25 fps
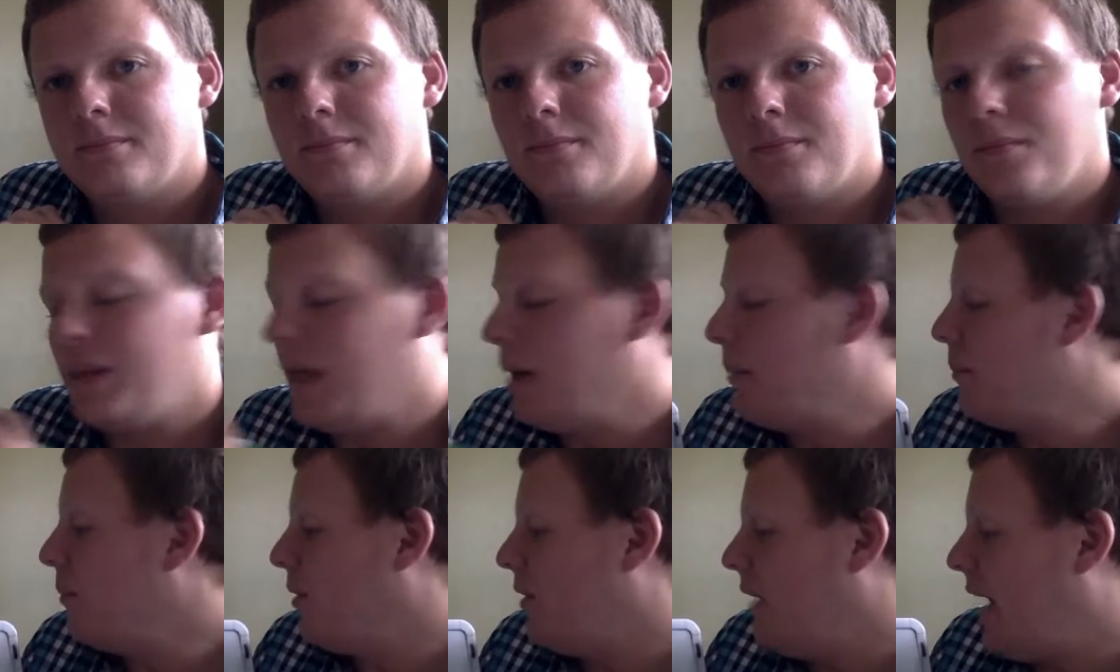
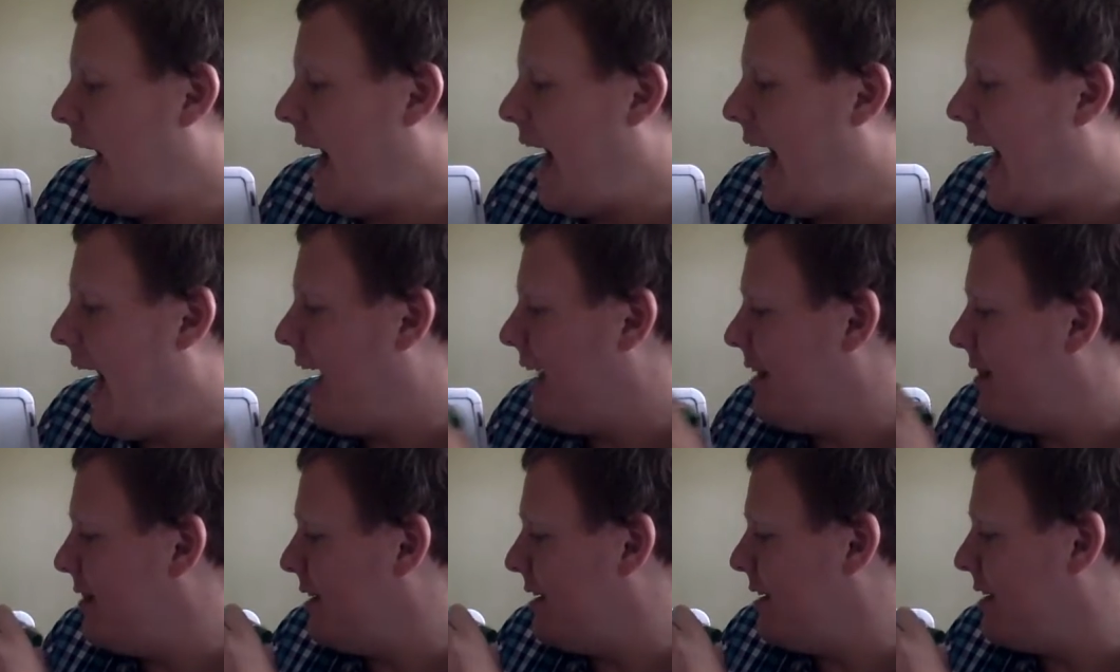Then we'll
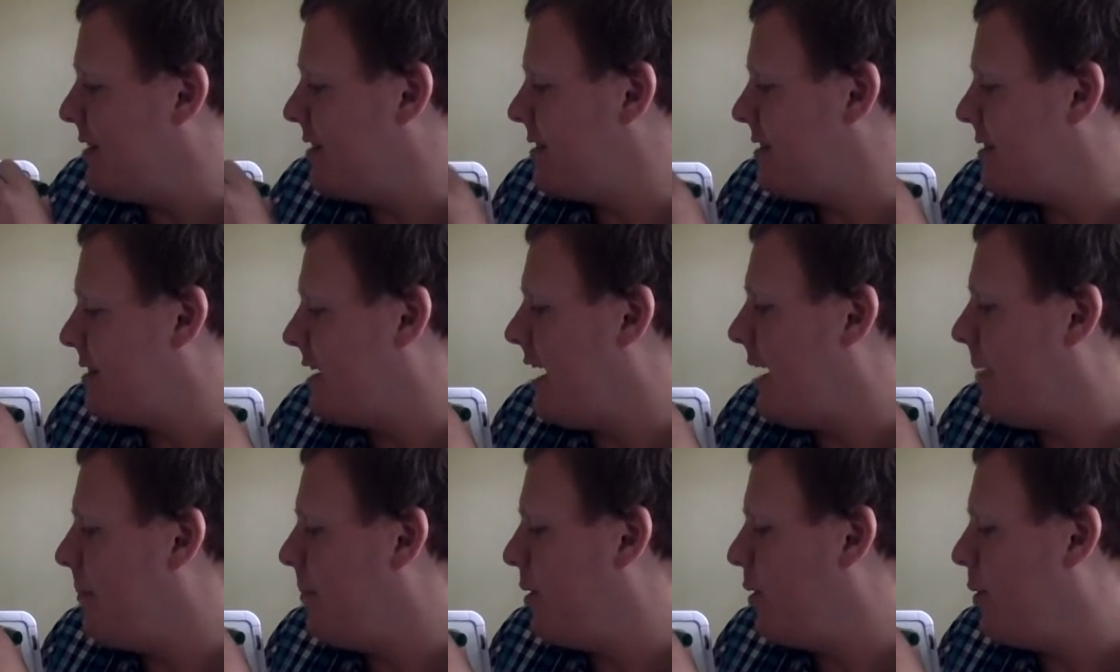add this
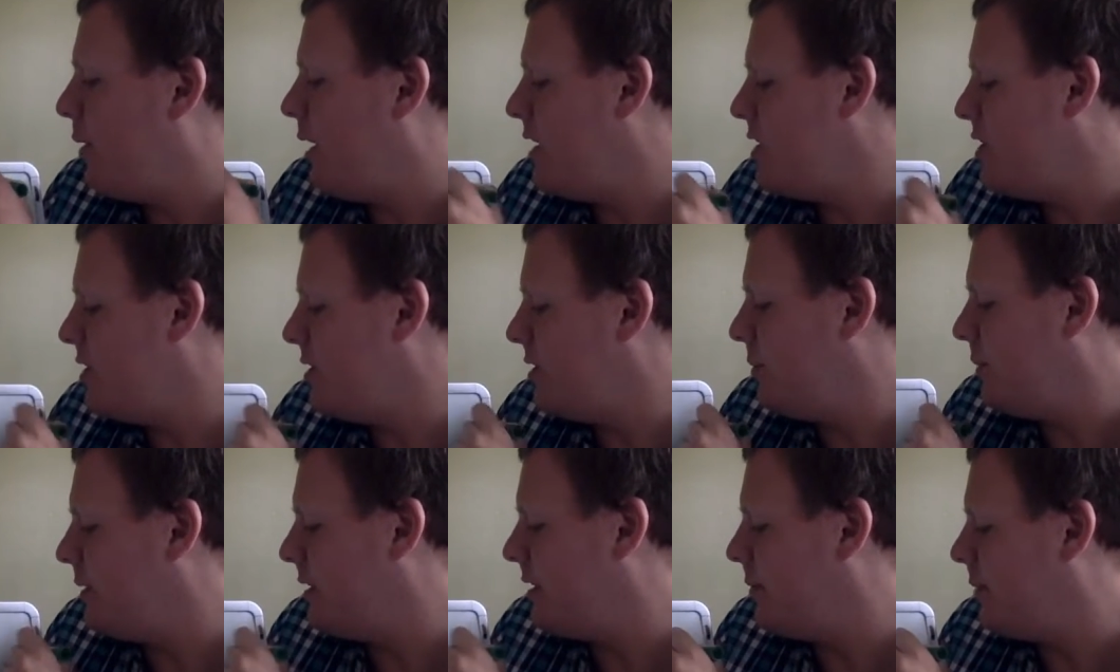top
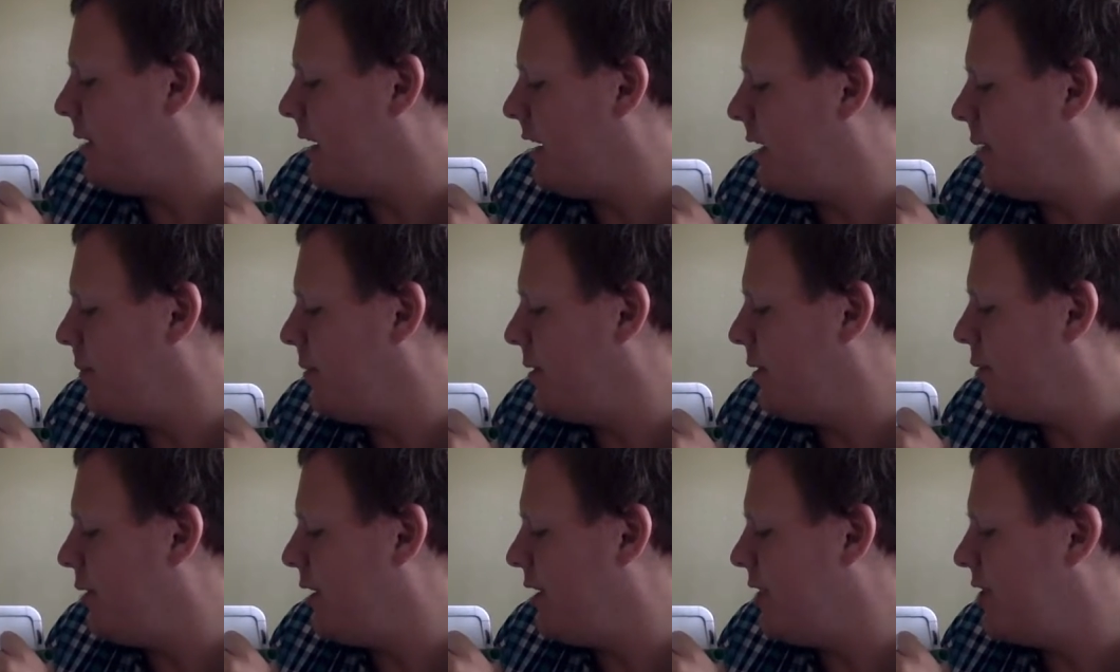equation with the bottom
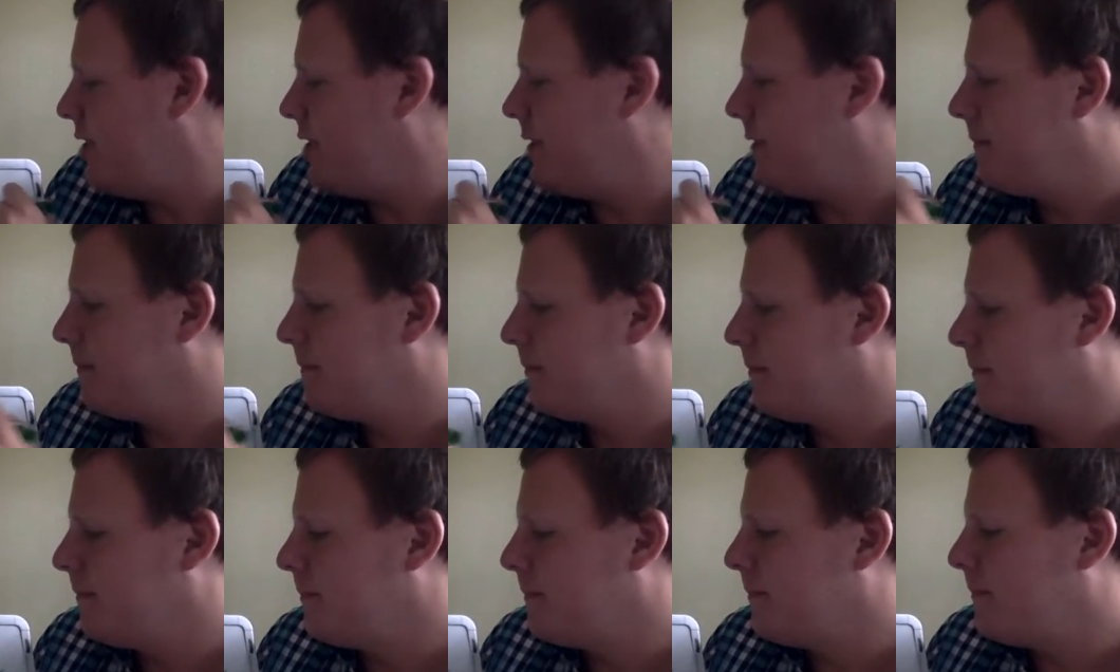equation.
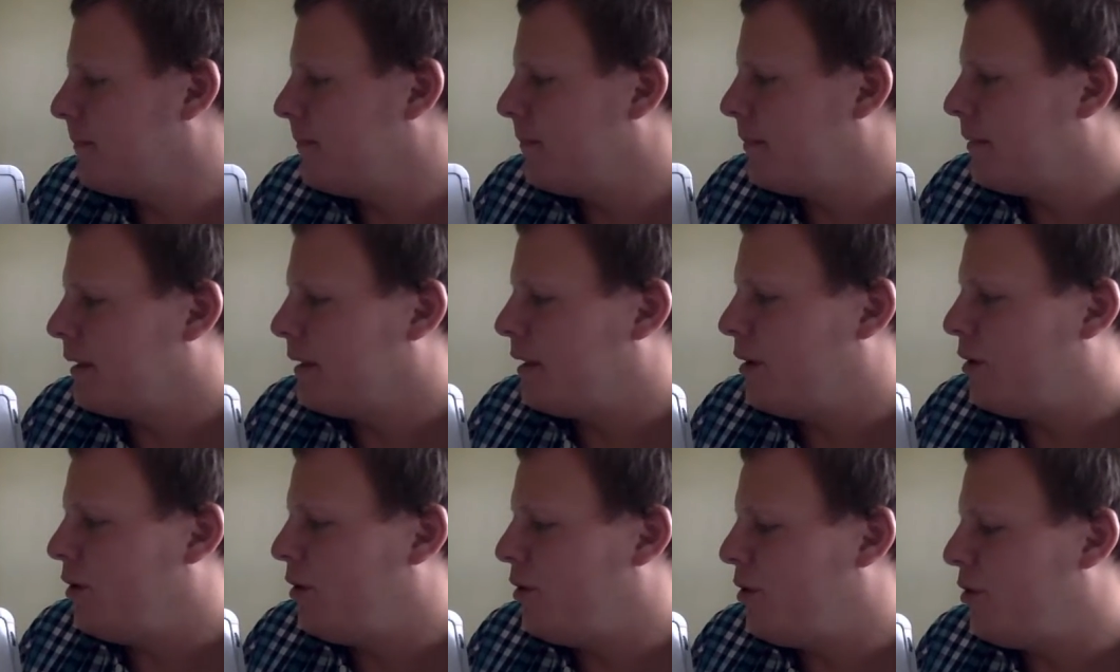
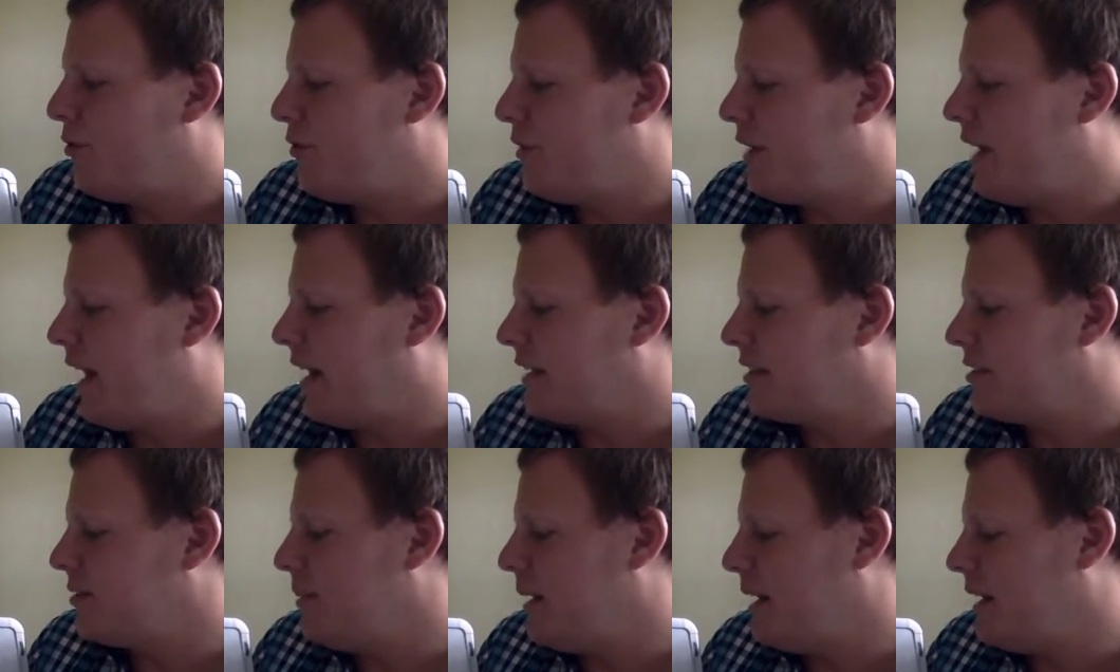
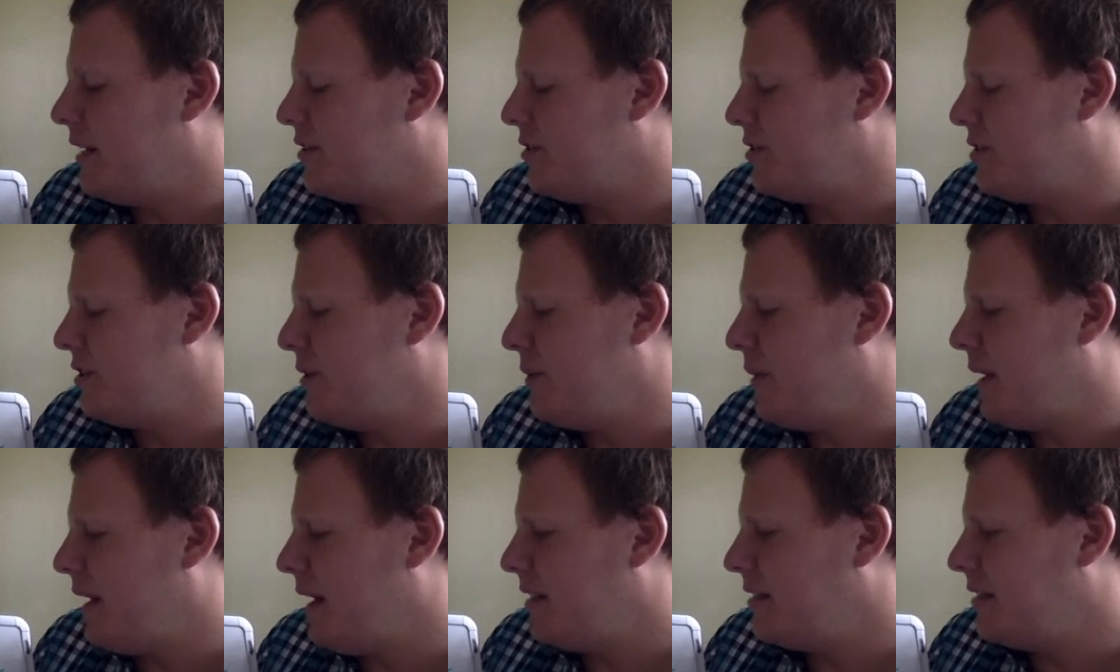3x minus
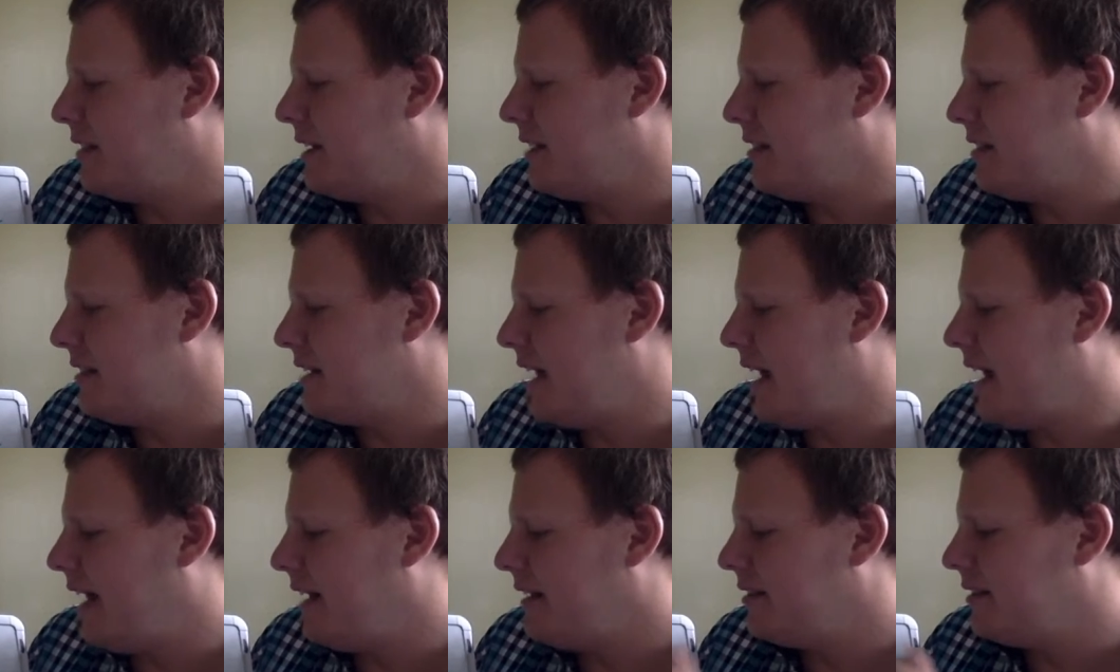2x, that's
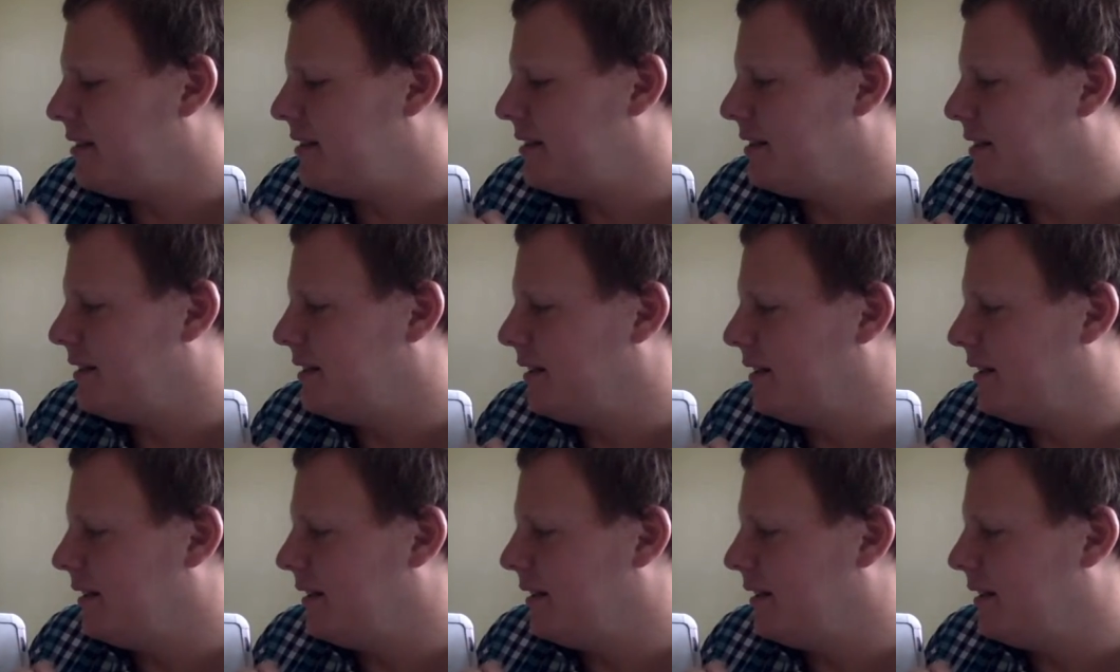x.